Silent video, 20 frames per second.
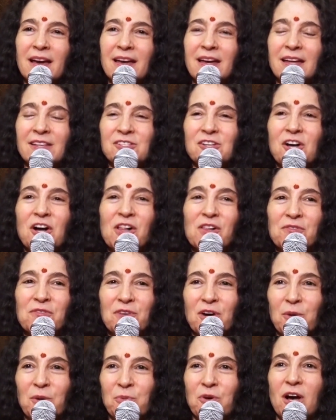it's all of
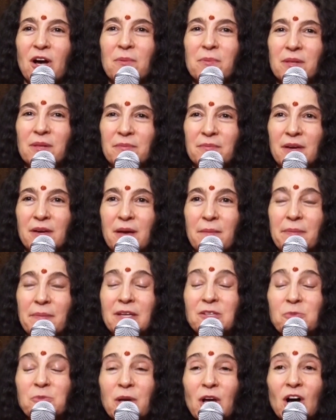our problem.
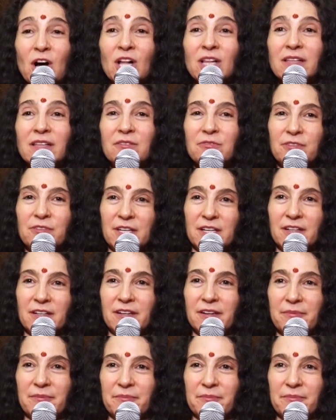Because we all live here.